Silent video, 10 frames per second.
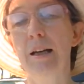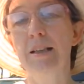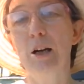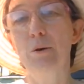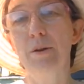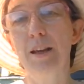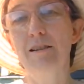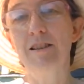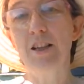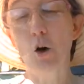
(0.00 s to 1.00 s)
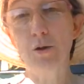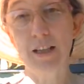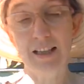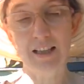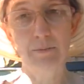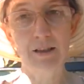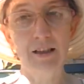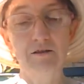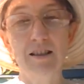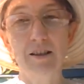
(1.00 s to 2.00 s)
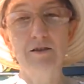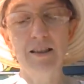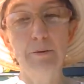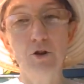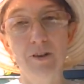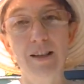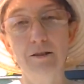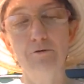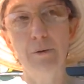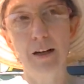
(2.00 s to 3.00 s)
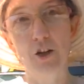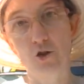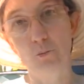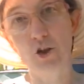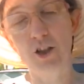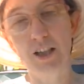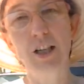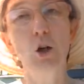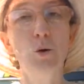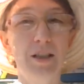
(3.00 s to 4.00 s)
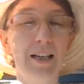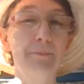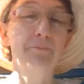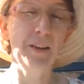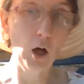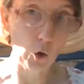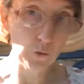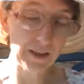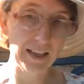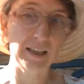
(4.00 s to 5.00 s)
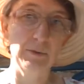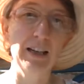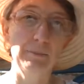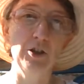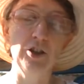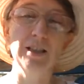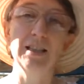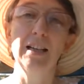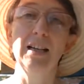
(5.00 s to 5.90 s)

So there is Old Testament, there is imagery in Revelation which is using Old Testament images